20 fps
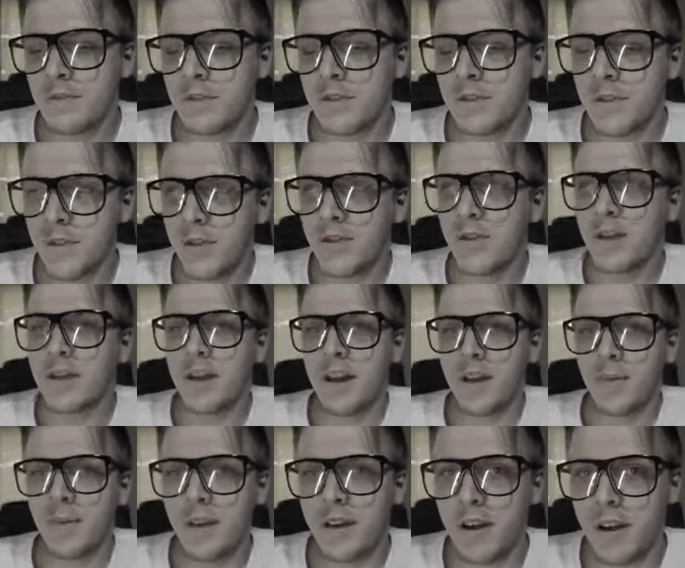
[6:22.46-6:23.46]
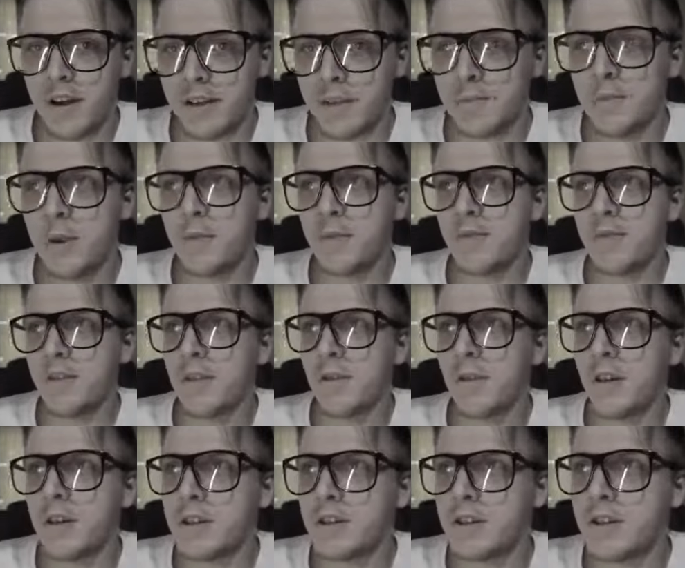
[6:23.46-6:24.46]
So every time I ask people for
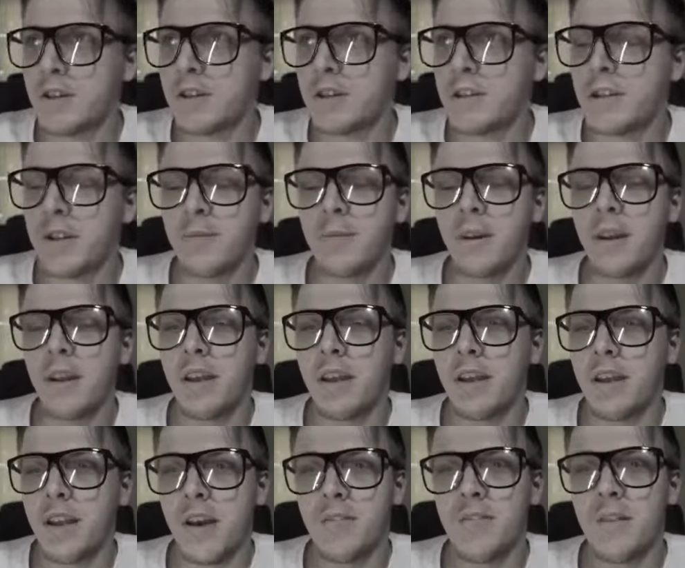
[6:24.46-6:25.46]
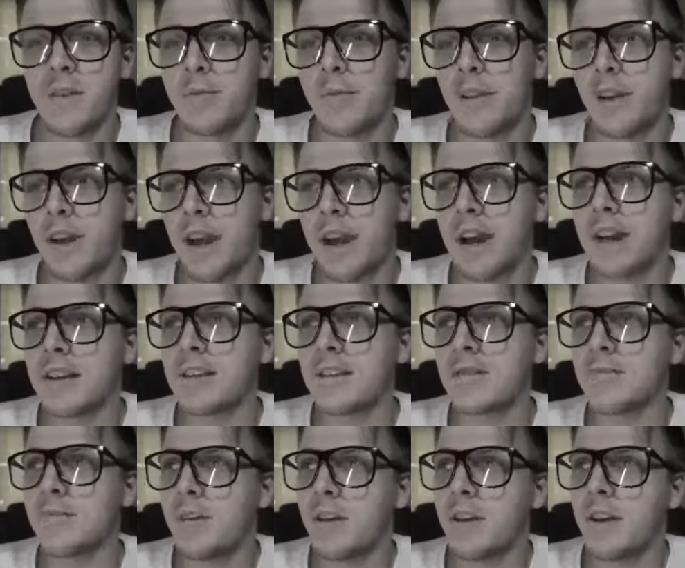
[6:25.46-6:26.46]
questions, somebody inevitably
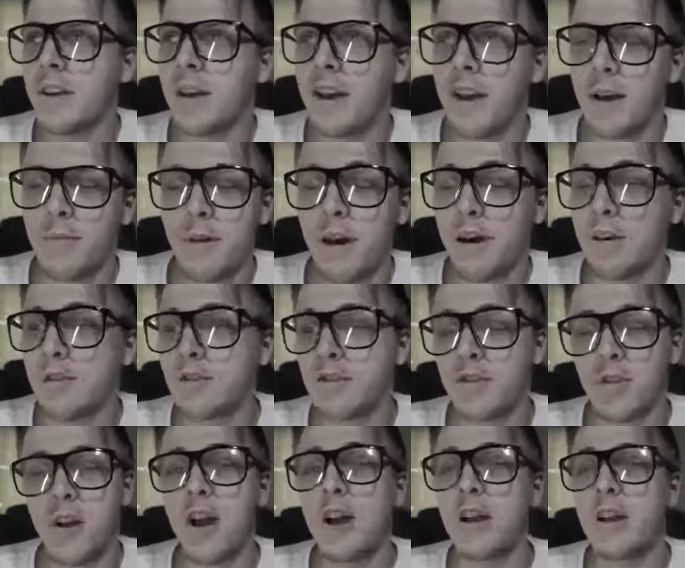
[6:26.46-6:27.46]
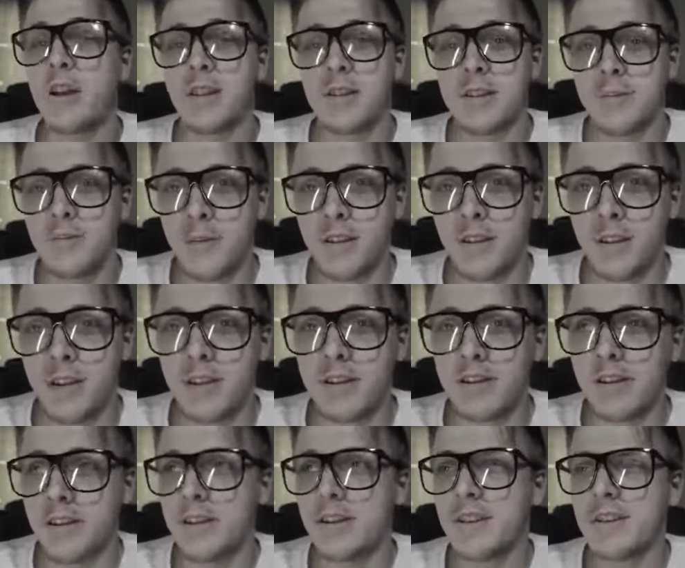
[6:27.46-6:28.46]
asks me about drug
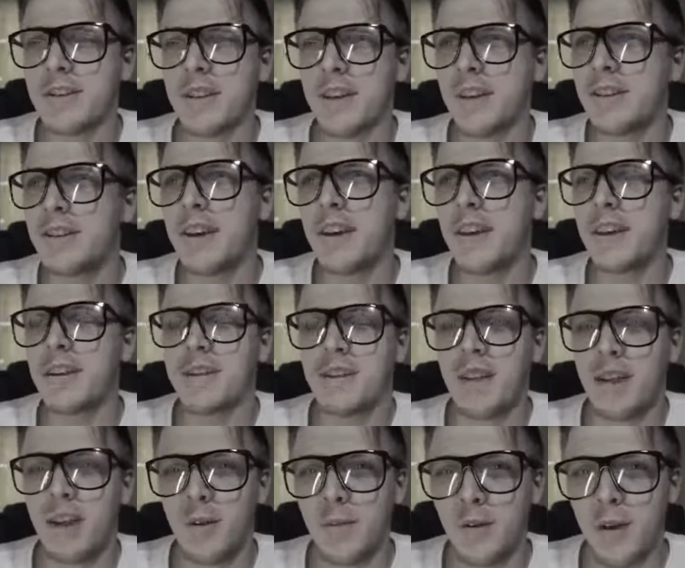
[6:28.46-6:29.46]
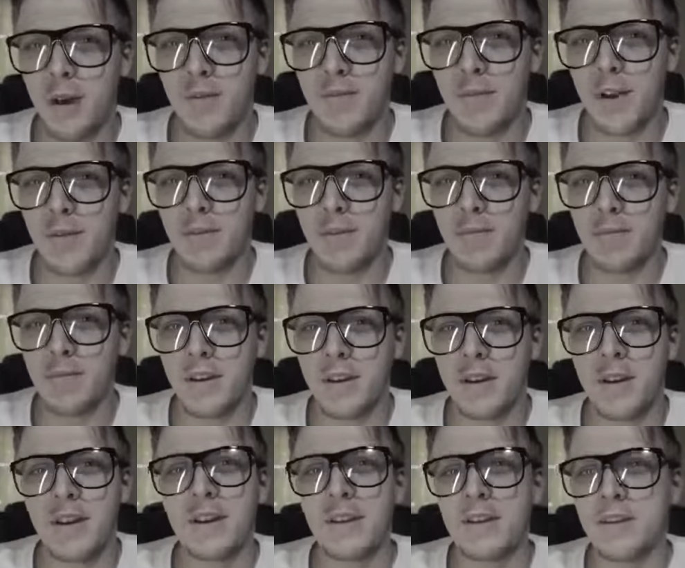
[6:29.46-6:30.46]
experiences, and I tend to stay away from them
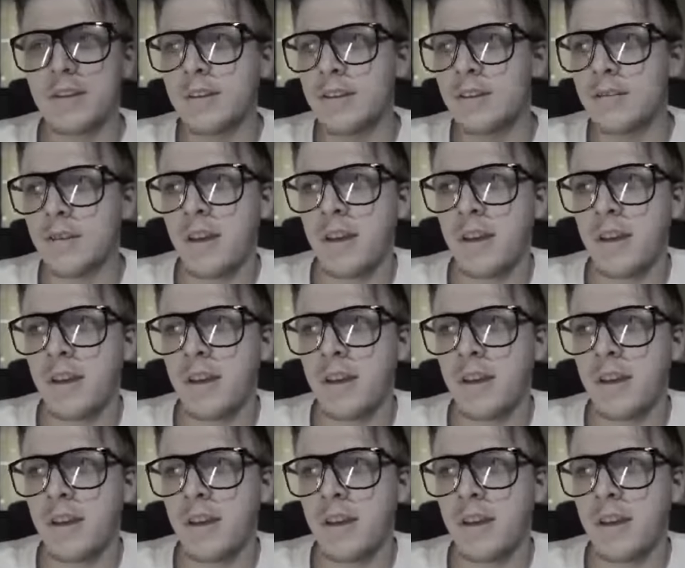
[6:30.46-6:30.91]
because